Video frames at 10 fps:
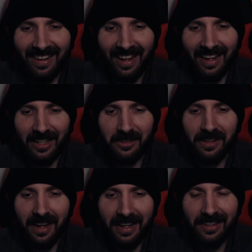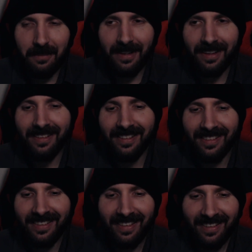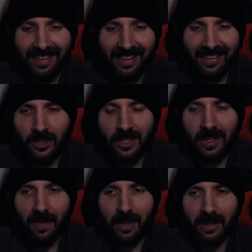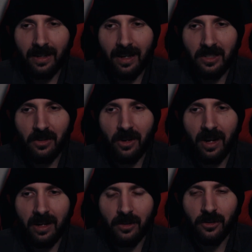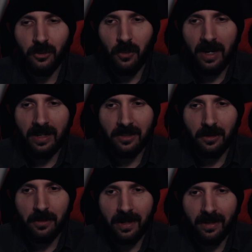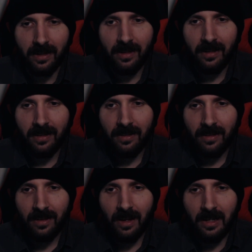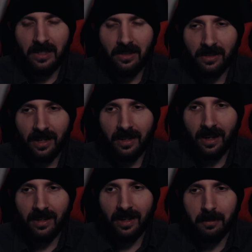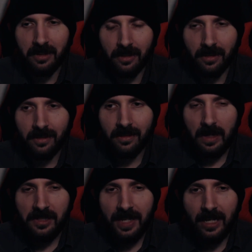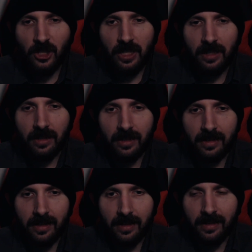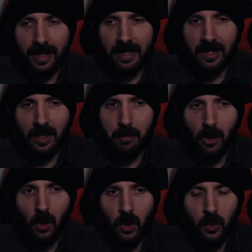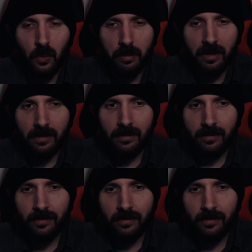Like tonight, you mean? She had that glass in her hand twice already. And it's not getting any emptier. Why is he actually dating a blonde woman?